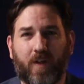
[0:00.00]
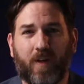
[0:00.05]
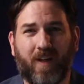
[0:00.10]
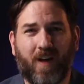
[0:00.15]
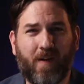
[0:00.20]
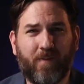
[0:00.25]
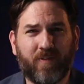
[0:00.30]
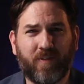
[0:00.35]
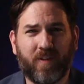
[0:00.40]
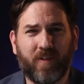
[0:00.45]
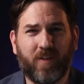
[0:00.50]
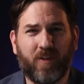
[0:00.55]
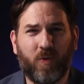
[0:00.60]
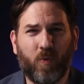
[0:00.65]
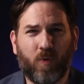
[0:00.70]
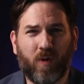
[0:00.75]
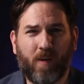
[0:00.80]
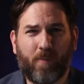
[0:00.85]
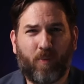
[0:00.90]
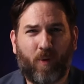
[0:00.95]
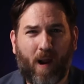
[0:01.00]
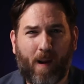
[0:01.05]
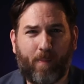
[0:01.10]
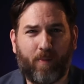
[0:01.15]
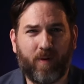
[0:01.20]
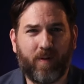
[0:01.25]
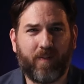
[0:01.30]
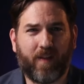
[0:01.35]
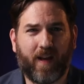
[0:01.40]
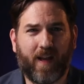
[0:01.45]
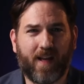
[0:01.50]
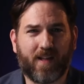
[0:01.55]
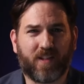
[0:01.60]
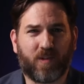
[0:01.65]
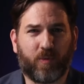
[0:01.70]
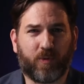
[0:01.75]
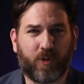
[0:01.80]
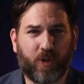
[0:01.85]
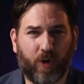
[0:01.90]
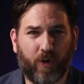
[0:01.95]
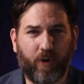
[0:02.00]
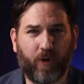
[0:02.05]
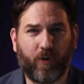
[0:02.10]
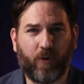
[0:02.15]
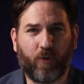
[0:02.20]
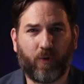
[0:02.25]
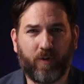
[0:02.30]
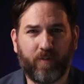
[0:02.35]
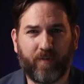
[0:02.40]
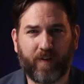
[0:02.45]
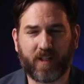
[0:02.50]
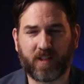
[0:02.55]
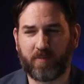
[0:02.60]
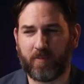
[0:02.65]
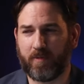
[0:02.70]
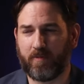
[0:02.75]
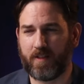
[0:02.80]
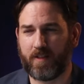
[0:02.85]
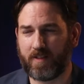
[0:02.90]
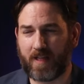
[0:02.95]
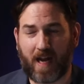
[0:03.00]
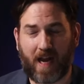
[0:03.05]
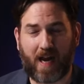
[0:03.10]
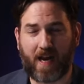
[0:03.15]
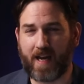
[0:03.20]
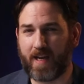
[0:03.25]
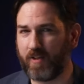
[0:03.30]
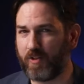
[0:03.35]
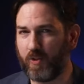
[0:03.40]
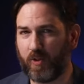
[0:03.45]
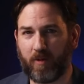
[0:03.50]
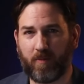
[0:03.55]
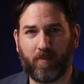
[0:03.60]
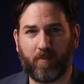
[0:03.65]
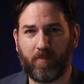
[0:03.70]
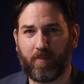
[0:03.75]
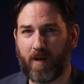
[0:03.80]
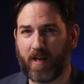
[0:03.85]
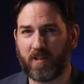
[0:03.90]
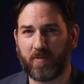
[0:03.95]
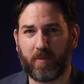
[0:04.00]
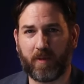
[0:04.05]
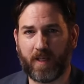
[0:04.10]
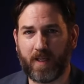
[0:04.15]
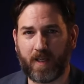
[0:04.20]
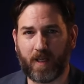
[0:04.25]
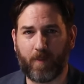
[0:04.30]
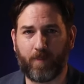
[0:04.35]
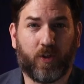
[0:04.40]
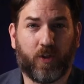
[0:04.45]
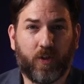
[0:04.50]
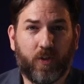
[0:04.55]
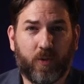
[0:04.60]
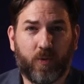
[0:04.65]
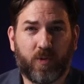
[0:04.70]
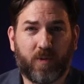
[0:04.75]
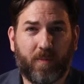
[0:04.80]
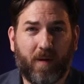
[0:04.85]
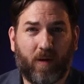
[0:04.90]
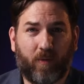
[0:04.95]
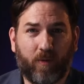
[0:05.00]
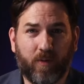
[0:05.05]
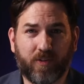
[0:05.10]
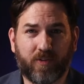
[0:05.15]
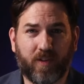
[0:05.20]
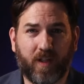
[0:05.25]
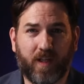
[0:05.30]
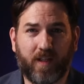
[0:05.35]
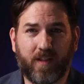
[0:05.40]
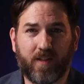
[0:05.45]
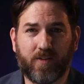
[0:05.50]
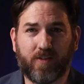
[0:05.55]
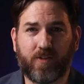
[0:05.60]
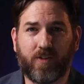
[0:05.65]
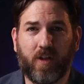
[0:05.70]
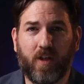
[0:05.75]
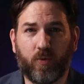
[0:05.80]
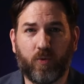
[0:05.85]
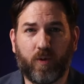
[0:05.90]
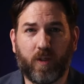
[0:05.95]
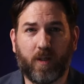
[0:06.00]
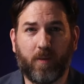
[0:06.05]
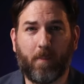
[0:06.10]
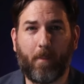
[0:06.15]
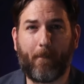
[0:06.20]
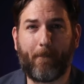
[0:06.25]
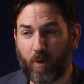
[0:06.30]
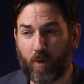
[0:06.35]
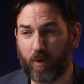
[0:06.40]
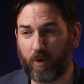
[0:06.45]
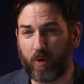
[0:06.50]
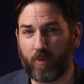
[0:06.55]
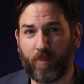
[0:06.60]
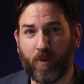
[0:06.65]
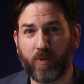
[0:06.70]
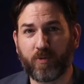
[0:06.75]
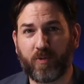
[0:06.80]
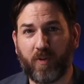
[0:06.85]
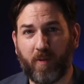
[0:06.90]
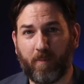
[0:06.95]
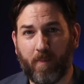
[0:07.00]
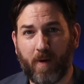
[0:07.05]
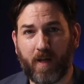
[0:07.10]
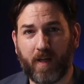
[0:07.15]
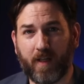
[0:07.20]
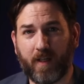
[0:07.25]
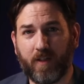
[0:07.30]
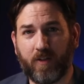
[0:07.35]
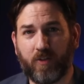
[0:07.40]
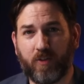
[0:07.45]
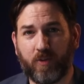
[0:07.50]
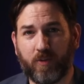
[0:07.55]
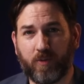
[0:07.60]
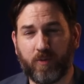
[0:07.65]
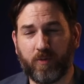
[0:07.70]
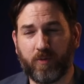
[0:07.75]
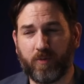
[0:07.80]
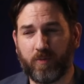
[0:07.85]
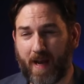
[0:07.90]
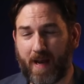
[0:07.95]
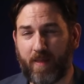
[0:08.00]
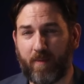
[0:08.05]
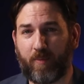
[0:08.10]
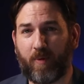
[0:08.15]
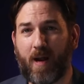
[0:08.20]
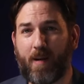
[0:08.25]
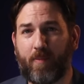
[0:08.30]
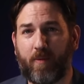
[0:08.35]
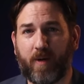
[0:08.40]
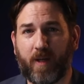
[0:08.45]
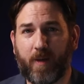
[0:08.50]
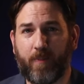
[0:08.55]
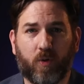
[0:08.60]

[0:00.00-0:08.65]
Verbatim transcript: So, and obviously you want a property that has a return on investment as high as you can possibly get it. The good news about real estate is you can borrow most of the money to buy the property.